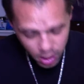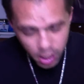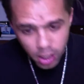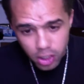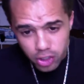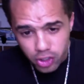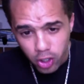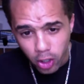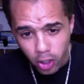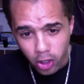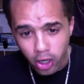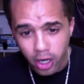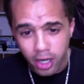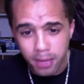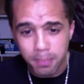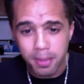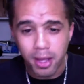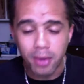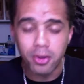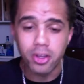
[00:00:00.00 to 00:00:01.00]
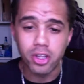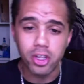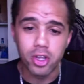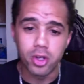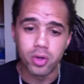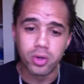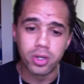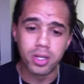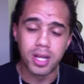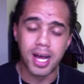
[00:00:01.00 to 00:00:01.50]
So you're going to be able to
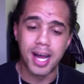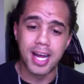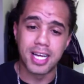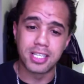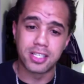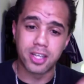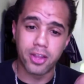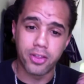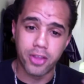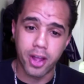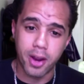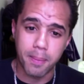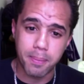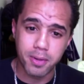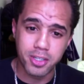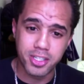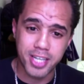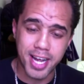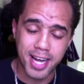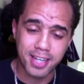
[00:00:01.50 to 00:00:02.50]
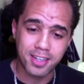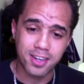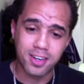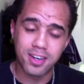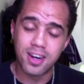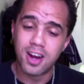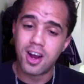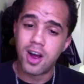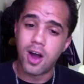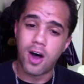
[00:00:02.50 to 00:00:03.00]
utilize their projector.
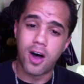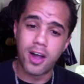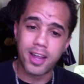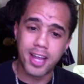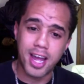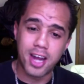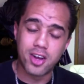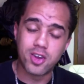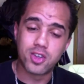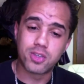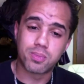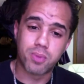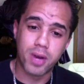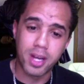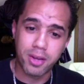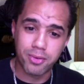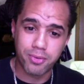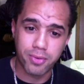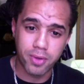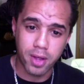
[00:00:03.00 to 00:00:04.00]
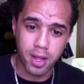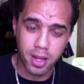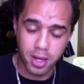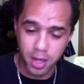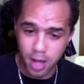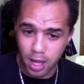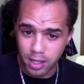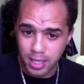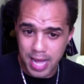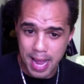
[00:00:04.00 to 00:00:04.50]
All you got to do is bring
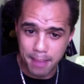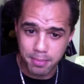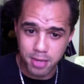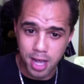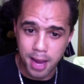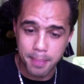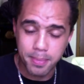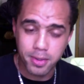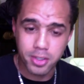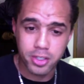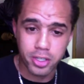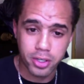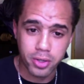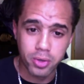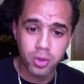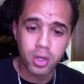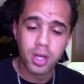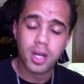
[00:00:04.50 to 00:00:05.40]
a laptop or two